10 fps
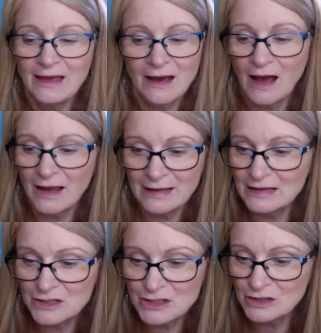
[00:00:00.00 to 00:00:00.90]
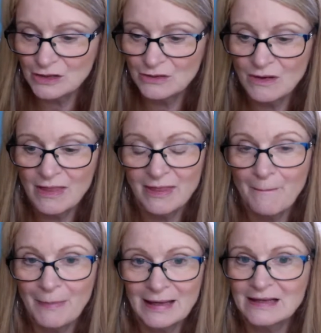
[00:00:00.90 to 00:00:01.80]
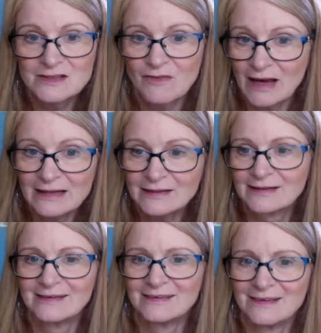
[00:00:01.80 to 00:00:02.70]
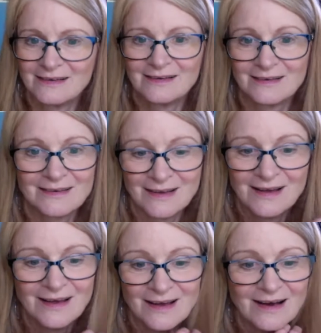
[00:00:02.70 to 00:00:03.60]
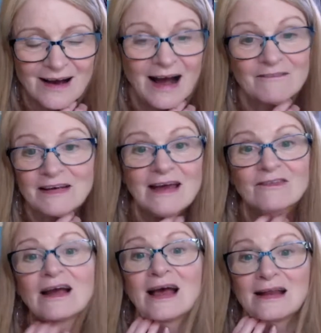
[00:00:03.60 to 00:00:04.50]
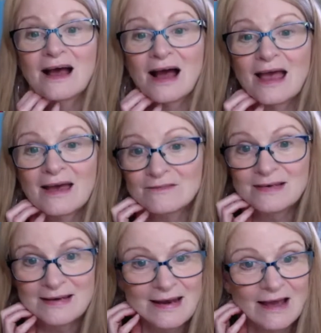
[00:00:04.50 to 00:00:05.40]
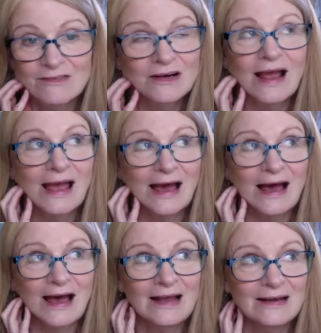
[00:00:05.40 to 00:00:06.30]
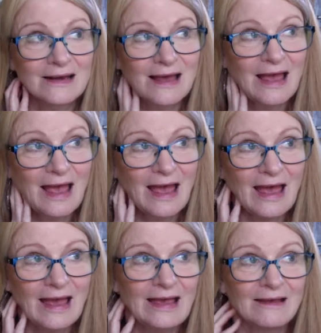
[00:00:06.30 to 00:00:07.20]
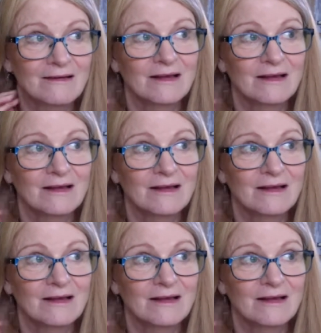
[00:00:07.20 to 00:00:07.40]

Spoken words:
got into the biggest fight. I have never had a